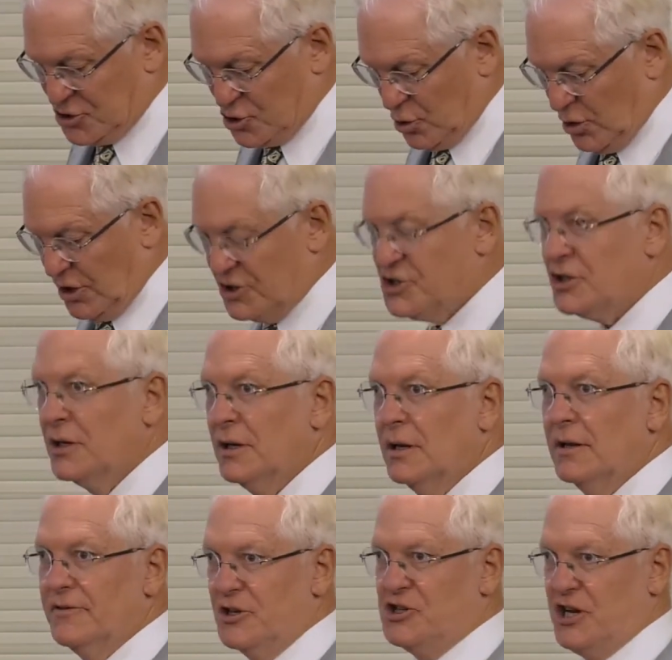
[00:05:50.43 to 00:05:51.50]
George,
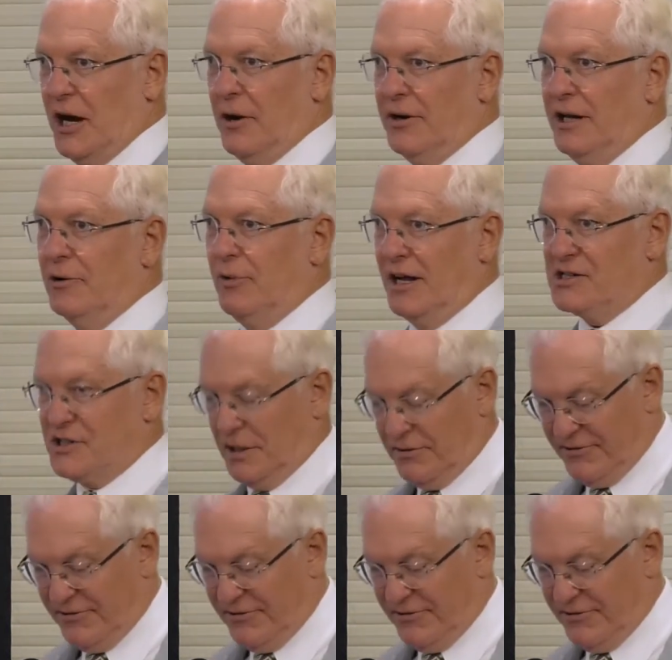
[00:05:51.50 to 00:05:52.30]
the charity Ruskin